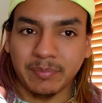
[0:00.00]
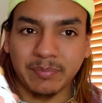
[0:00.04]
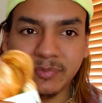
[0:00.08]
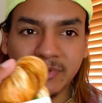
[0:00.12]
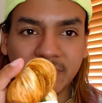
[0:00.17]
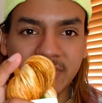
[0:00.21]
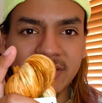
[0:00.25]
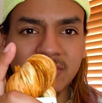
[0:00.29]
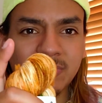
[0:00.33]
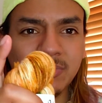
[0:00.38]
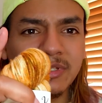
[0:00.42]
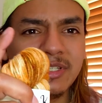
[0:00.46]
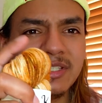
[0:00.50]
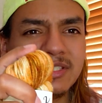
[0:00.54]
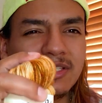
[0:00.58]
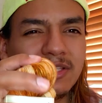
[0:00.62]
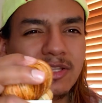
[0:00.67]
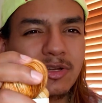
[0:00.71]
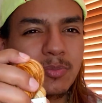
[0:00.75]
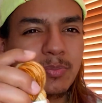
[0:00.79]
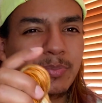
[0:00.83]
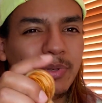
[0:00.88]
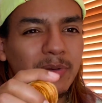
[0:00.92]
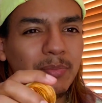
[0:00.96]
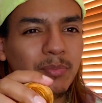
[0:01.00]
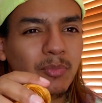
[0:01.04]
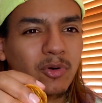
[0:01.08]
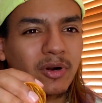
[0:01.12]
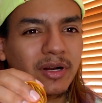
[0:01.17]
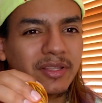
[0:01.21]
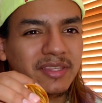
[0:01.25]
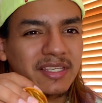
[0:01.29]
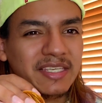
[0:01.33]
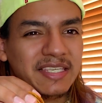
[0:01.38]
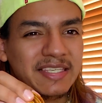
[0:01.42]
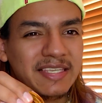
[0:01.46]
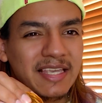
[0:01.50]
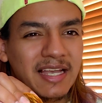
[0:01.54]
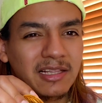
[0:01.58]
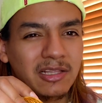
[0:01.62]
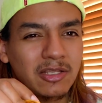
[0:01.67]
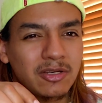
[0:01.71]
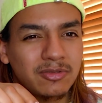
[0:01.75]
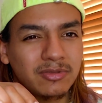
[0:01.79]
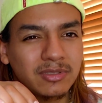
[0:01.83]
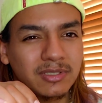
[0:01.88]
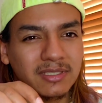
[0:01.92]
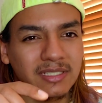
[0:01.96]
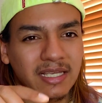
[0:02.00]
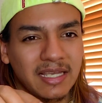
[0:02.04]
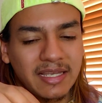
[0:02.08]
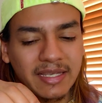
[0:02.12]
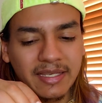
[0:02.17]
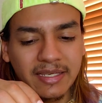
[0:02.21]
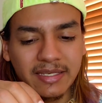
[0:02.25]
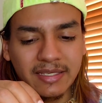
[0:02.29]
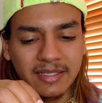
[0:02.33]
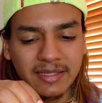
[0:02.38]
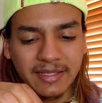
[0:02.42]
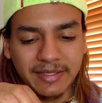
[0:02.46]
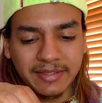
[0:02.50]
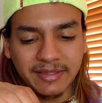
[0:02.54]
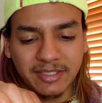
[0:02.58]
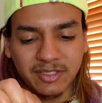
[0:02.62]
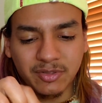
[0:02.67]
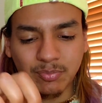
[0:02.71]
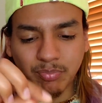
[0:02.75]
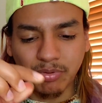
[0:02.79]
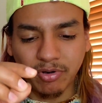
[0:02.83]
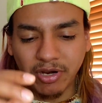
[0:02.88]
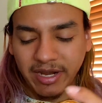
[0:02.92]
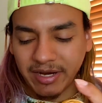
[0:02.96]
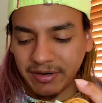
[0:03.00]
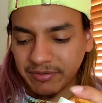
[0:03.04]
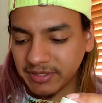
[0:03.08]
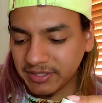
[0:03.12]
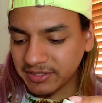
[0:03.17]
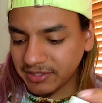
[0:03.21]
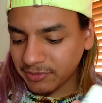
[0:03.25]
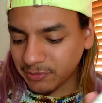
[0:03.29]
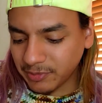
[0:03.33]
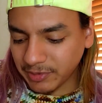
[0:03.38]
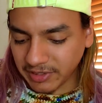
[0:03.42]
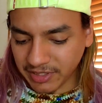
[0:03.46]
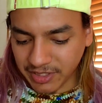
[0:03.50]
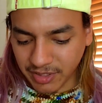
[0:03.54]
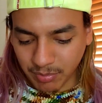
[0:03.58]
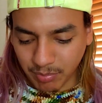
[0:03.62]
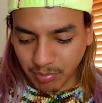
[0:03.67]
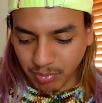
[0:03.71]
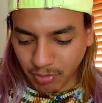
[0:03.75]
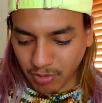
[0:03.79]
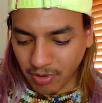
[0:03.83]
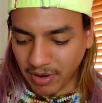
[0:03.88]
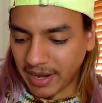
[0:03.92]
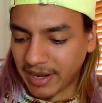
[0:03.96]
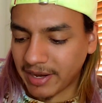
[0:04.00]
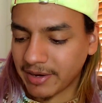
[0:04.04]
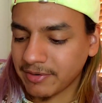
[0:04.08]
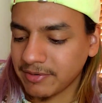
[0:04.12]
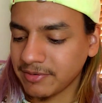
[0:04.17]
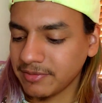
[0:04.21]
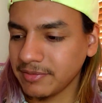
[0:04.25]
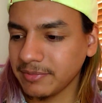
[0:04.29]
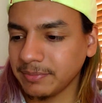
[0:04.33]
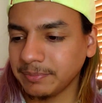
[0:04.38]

This one is a little bit more on the yellow side. Like this brown isn't really a brown.